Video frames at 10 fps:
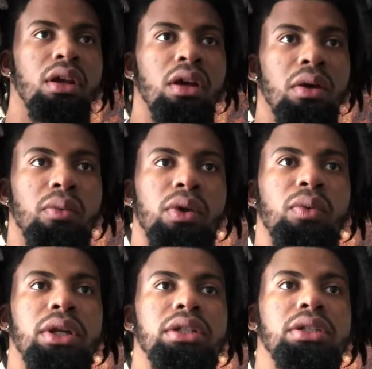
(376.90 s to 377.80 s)
We
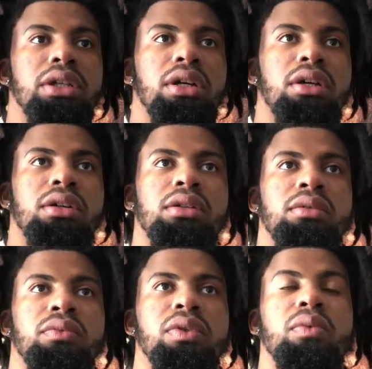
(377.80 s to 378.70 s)
went
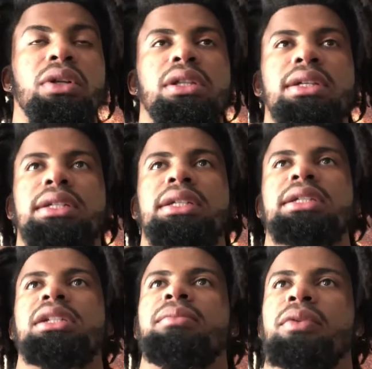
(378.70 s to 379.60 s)
to
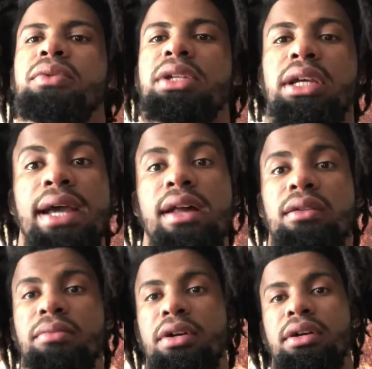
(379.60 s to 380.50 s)
Tennessee, but we was in
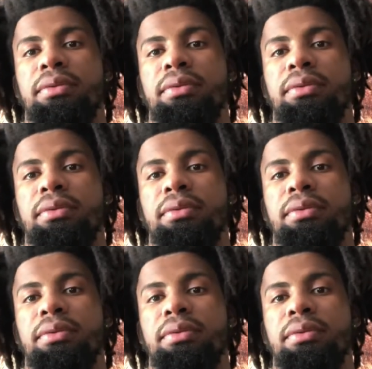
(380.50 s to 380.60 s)
Gatlinburg.